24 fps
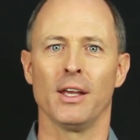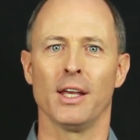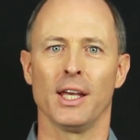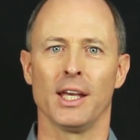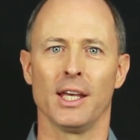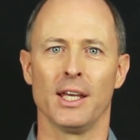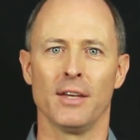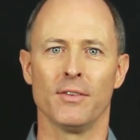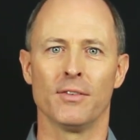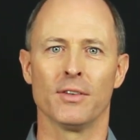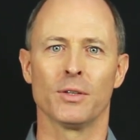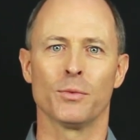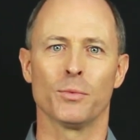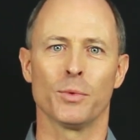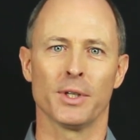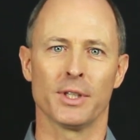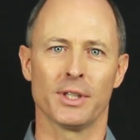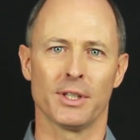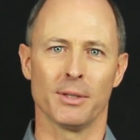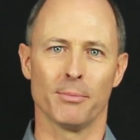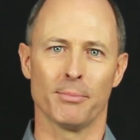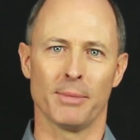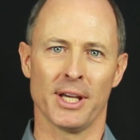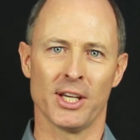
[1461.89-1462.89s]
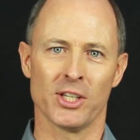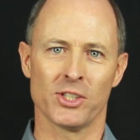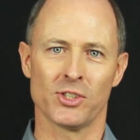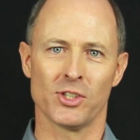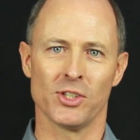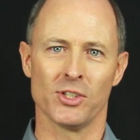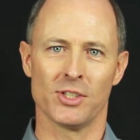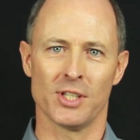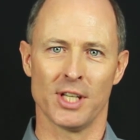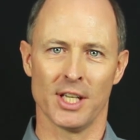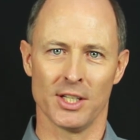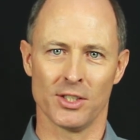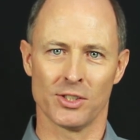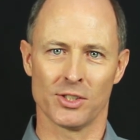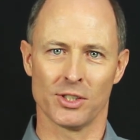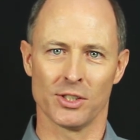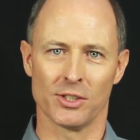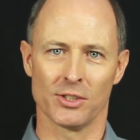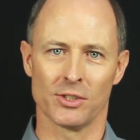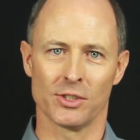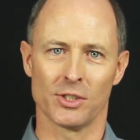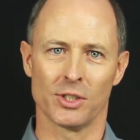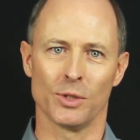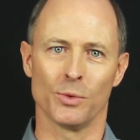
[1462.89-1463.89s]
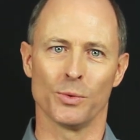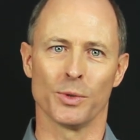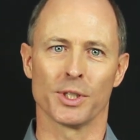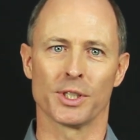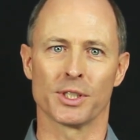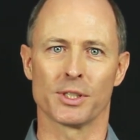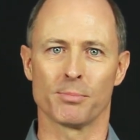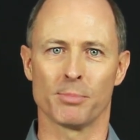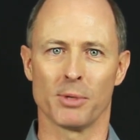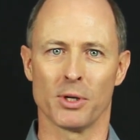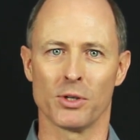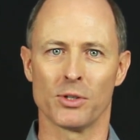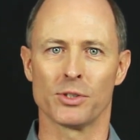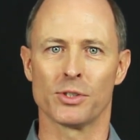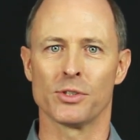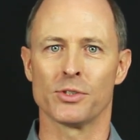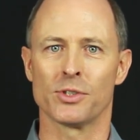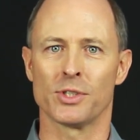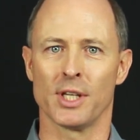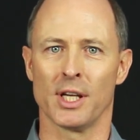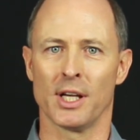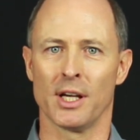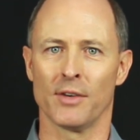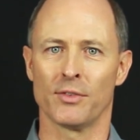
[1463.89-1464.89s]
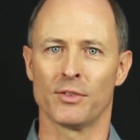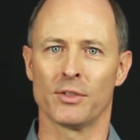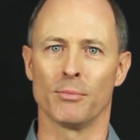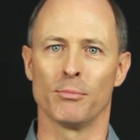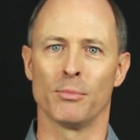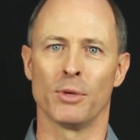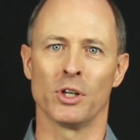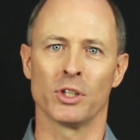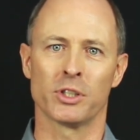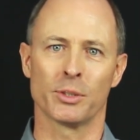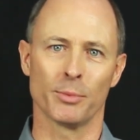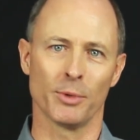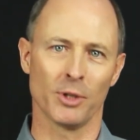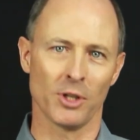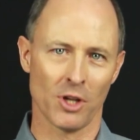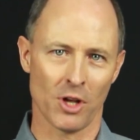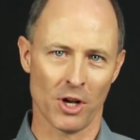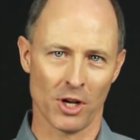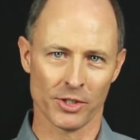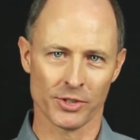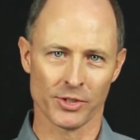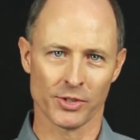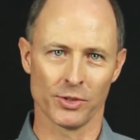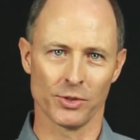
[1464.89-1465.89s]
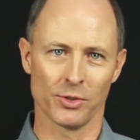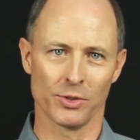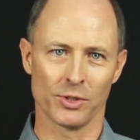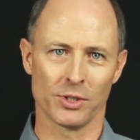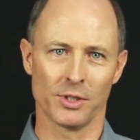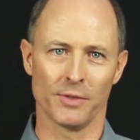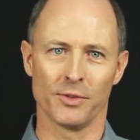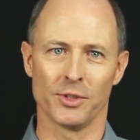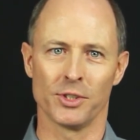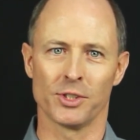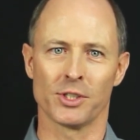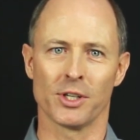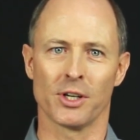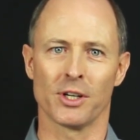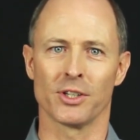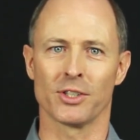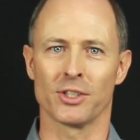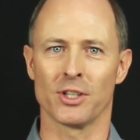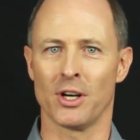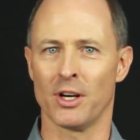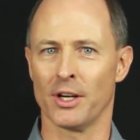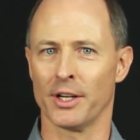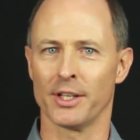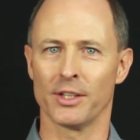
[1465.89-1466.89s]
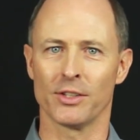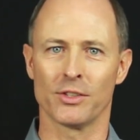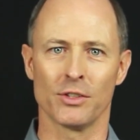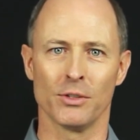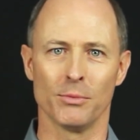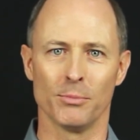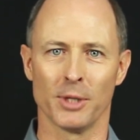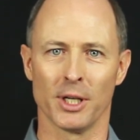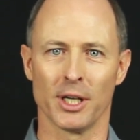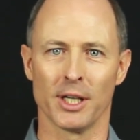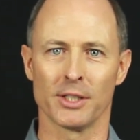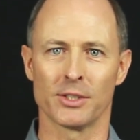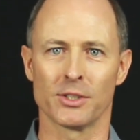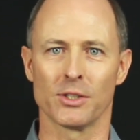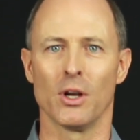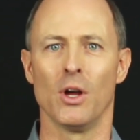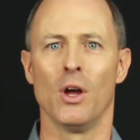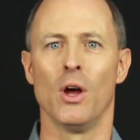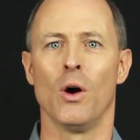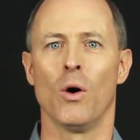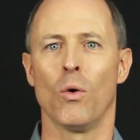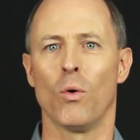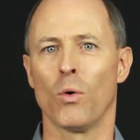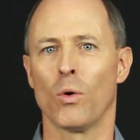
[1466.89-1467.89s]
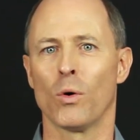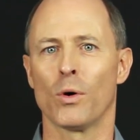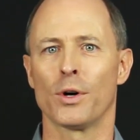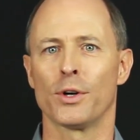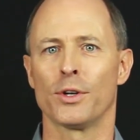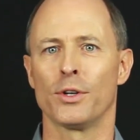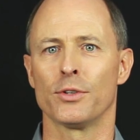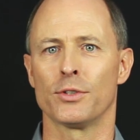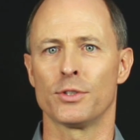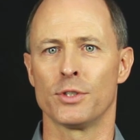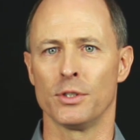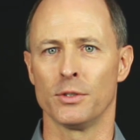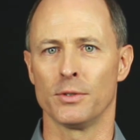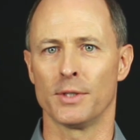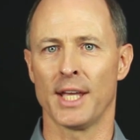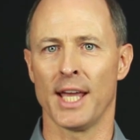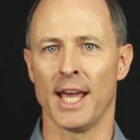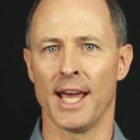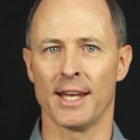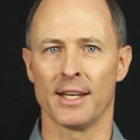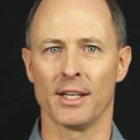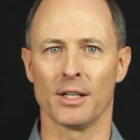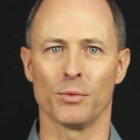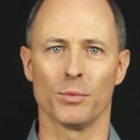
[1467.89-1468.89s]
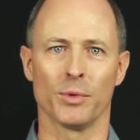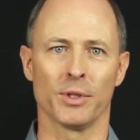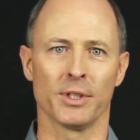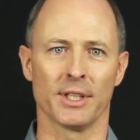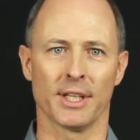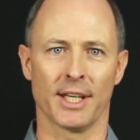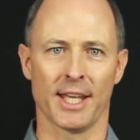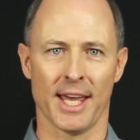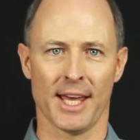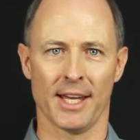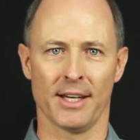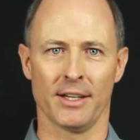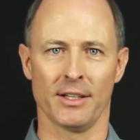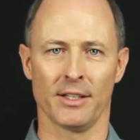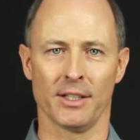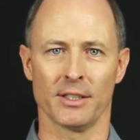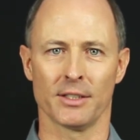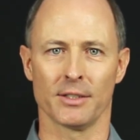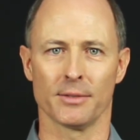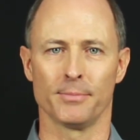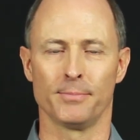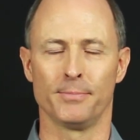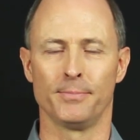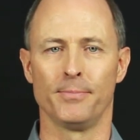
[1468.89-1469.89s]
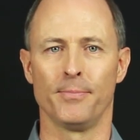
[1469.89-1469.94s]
Even with the best intentions, you expose yourself to multiple lawsuits if you start talking too much or you're too candid with a candidate.